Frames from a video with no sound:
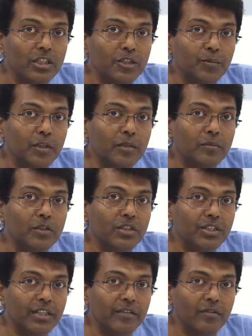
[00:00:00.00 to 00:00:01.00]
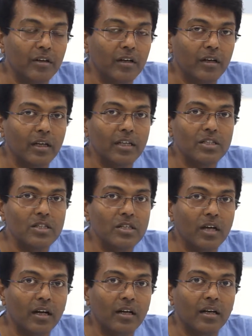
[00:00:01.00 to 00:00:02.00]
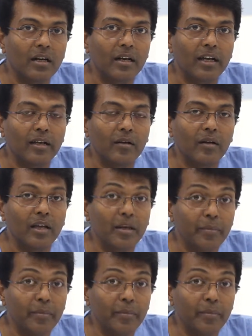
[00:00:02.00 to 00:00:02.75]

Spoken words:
sperm retrieval is done in